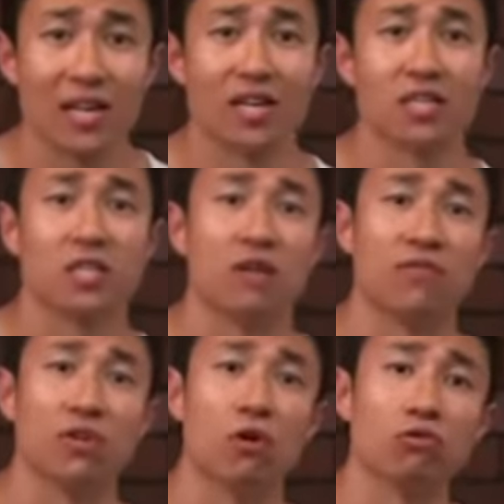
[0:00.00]
is if
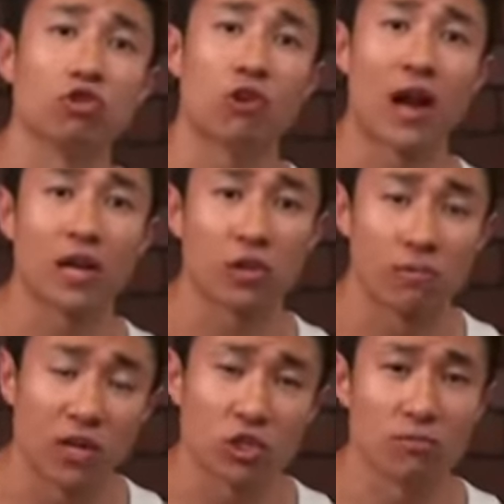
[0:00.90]
you don't track your
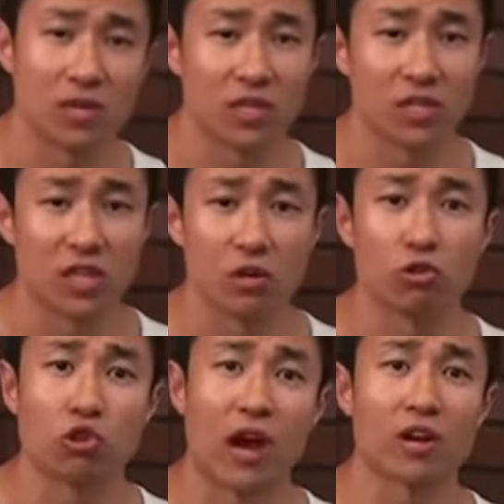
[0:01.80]
measurements and you
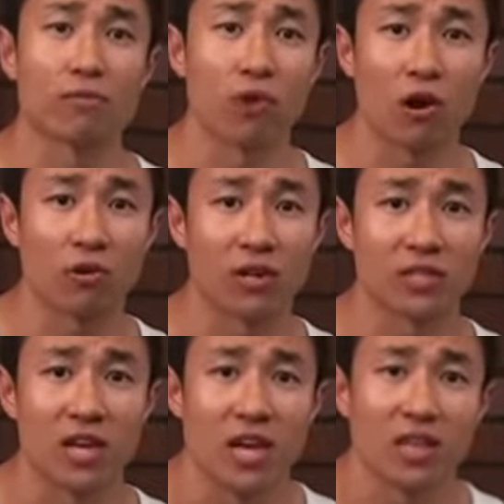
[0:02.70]
don't track your
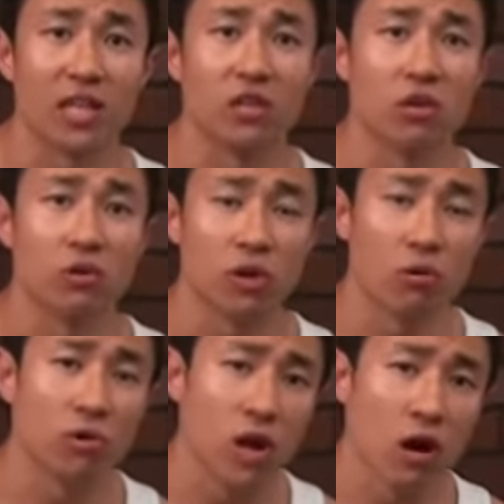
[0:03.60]
progress, then you
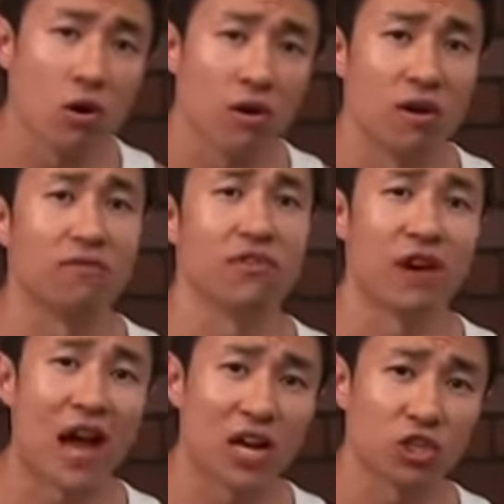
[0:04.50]
don't know if you're
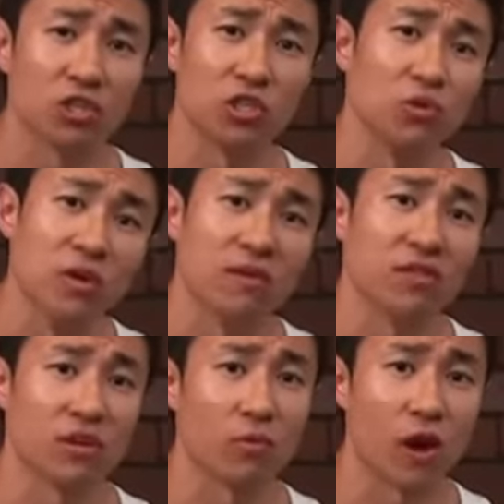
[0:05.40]
actually doing
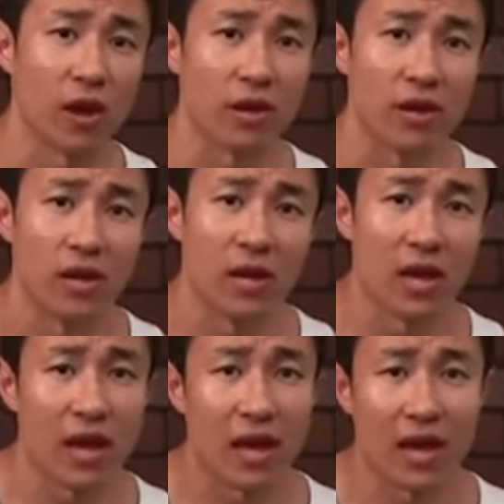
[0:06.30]
everything right.
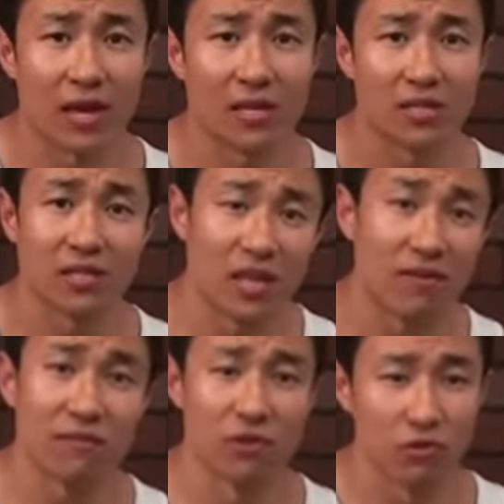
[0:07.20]
And
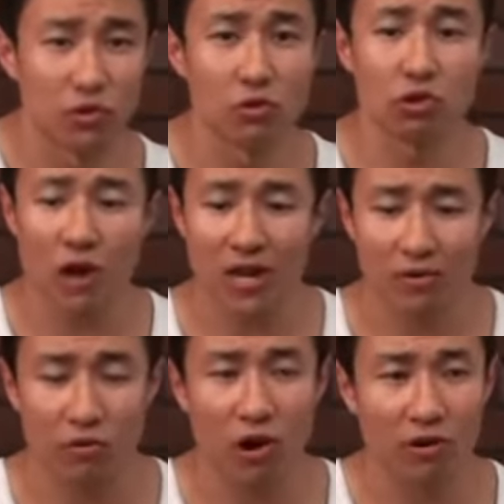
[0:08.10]
if you do track
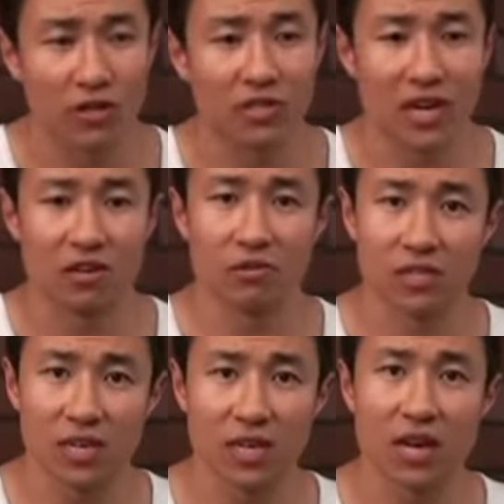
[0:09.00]
the progress and you
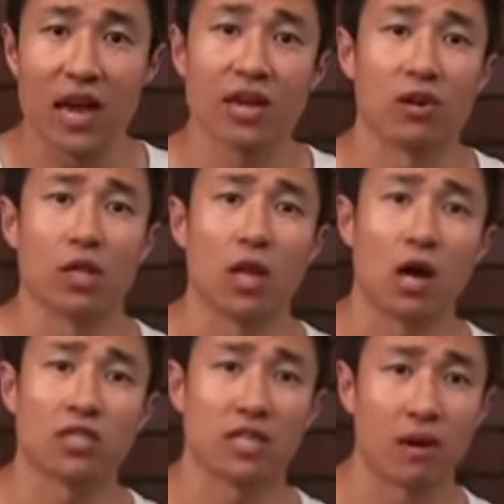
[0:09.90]
see, hey, you know, I
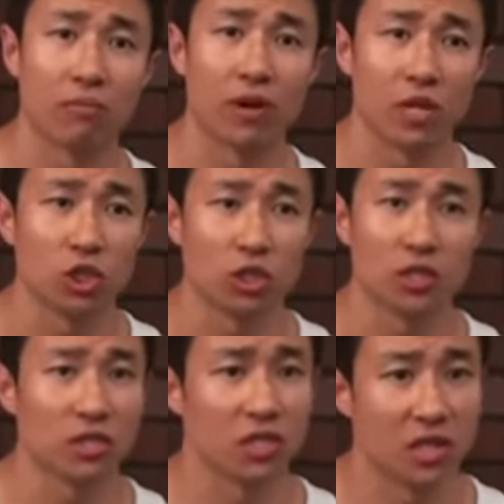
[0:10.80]
lost a couple
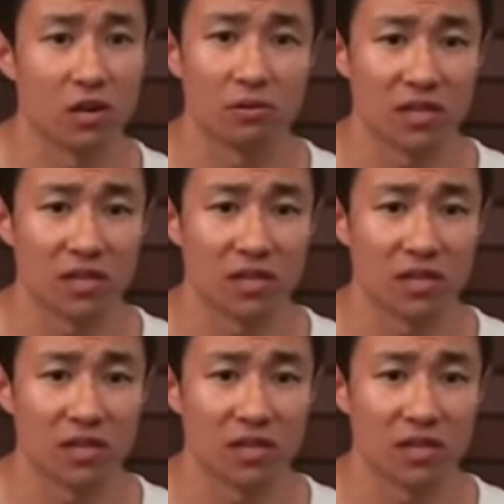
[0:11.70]
inches, you know,